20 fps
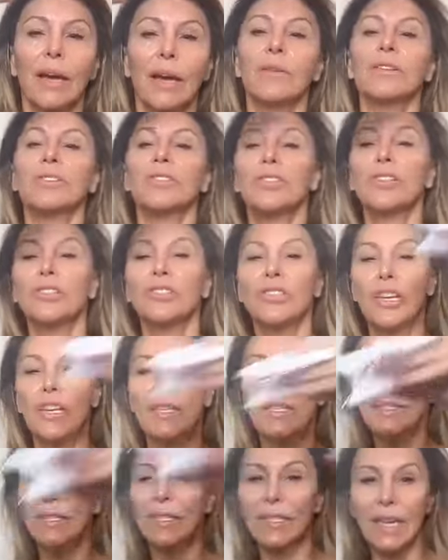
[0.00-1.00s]
I want you
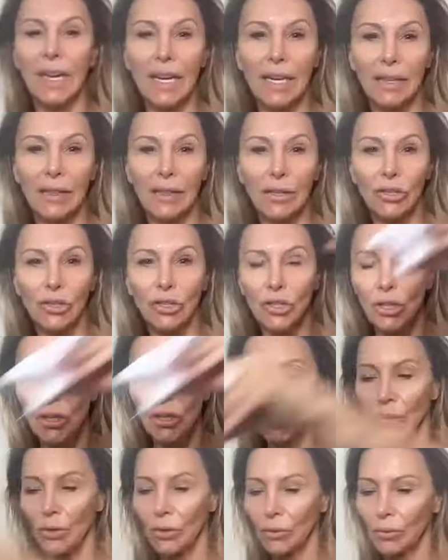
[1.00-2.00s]
just to take the
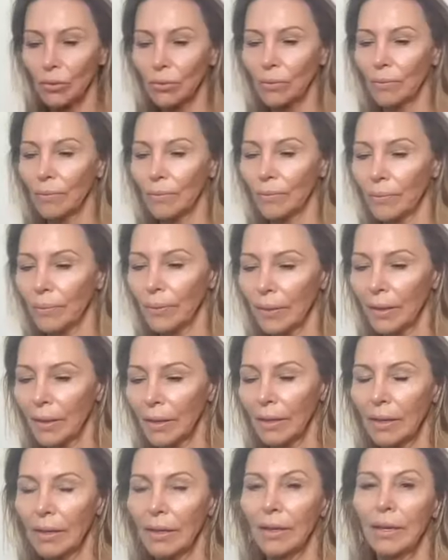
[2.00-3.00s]
two, and
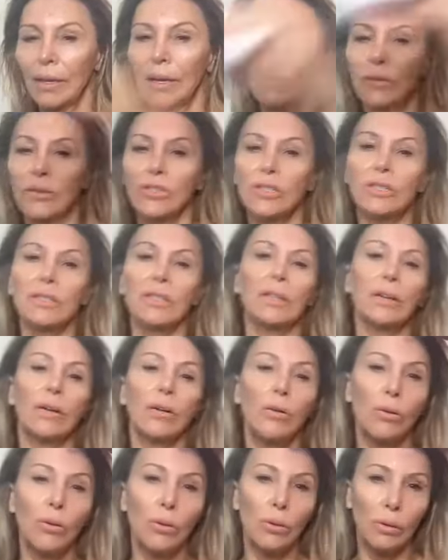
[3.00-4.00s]
we're just going to
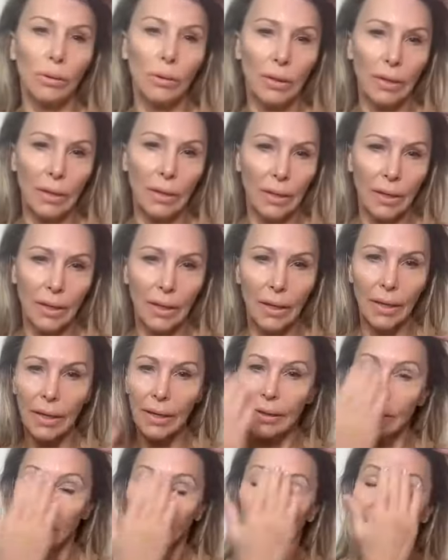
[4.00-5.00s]
hold
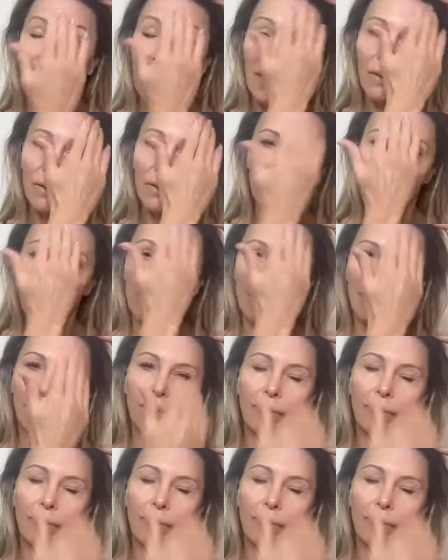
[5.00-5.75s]
in the crown.